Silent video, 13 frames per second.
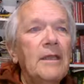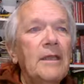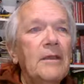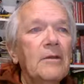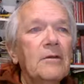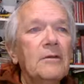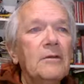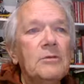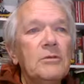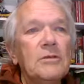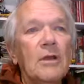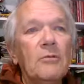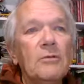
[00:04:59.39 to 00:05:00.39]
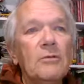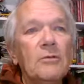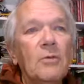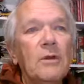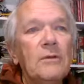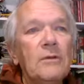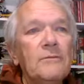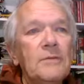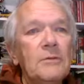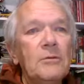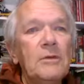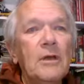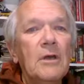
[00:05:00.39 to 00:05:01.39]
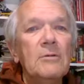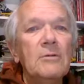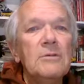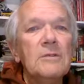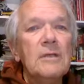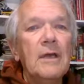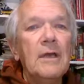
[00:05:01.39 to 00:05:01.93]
here we start with a one of 0 nodes.